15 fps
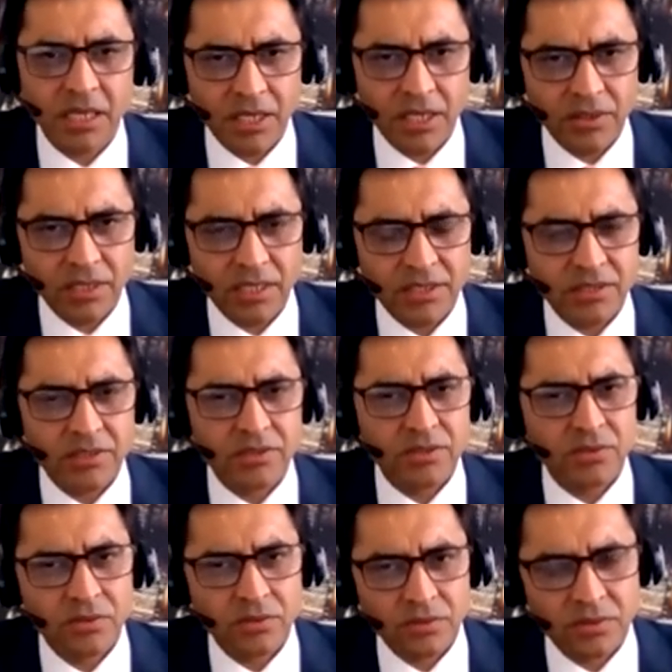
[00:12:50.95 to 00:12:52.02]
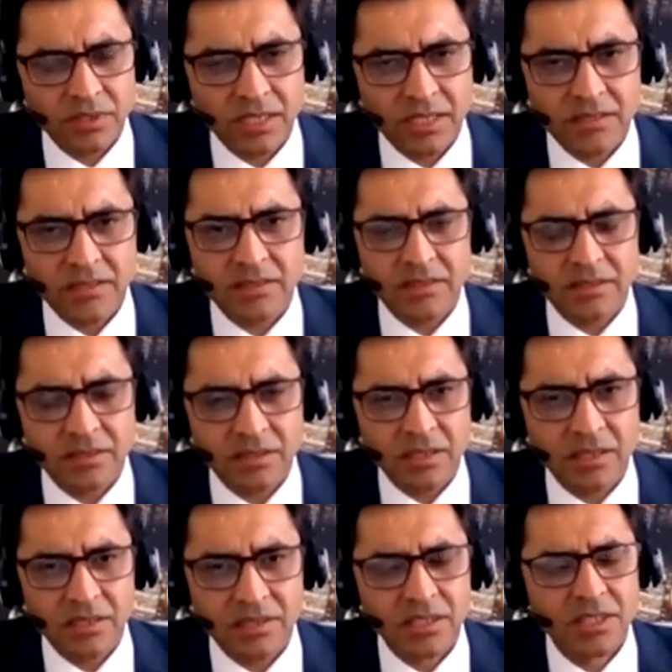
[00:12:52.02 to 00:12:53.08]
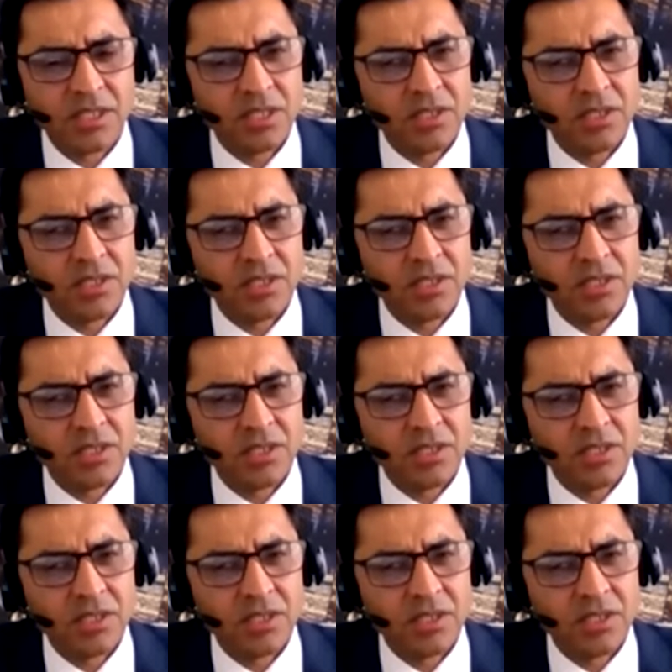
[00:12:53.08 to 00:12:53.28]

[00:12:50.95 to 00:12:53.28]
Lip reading: ionizers, ozonizers in cars.